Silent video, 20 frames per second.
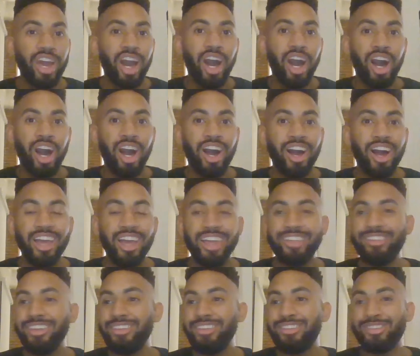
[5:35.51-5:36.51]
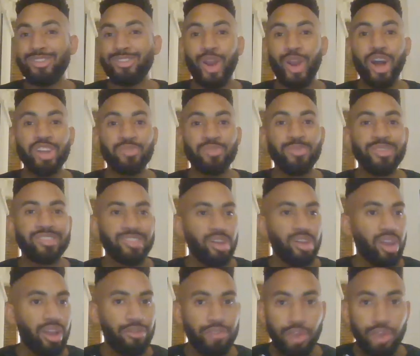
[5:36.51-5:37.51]
Does your husband
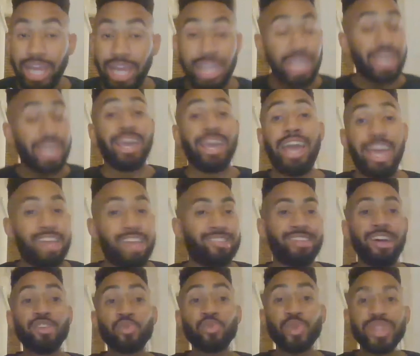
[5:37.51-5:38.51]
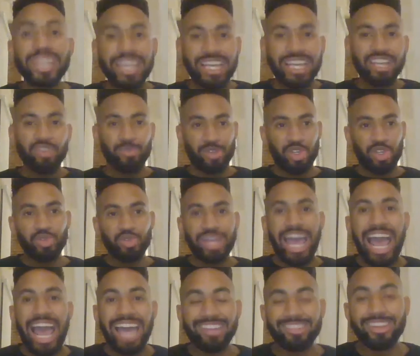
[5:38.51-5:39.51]
still love you? Like, it sounds ridiculous, but she was
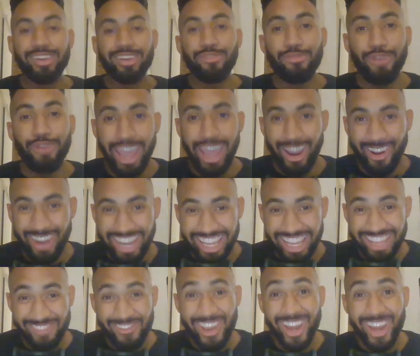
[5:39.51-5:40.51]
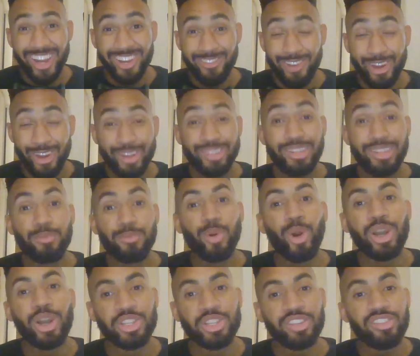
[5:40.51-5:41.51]
asking very, very, very deep
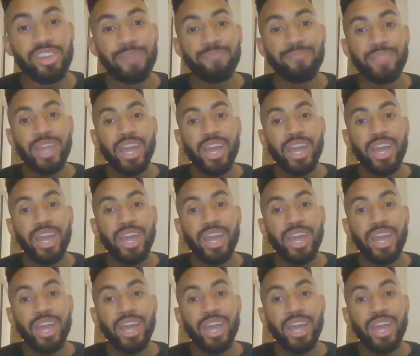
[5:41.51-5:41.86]
questions.